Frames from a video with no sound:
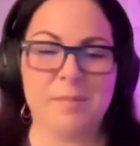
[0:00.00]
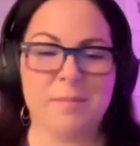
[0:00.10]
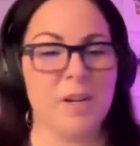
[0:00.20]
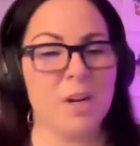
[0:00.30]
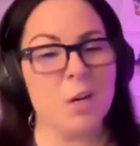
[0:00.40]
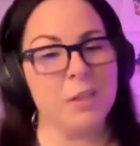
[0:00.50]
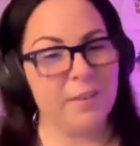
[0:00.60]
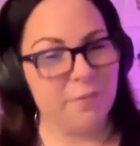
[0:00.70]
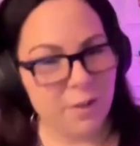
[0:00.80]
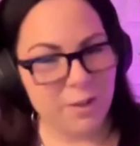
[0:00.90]
I'm currently
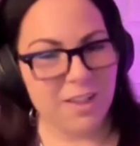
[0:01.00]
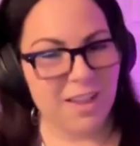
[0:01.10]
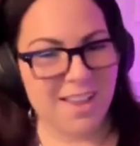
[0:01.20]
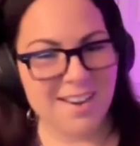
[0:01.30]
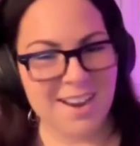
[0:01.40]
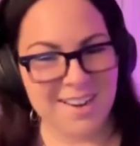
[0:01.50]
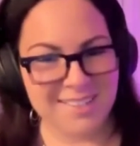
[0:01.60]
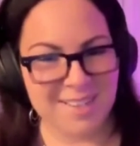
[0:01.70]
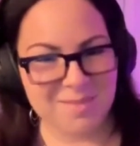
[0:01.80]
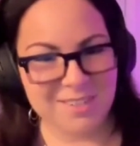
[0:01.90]
full and not
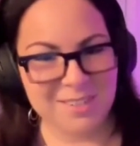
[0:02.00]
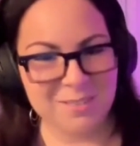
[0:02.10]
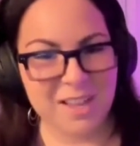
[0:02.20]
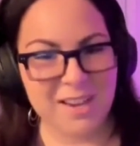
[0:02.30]
accepting new clients.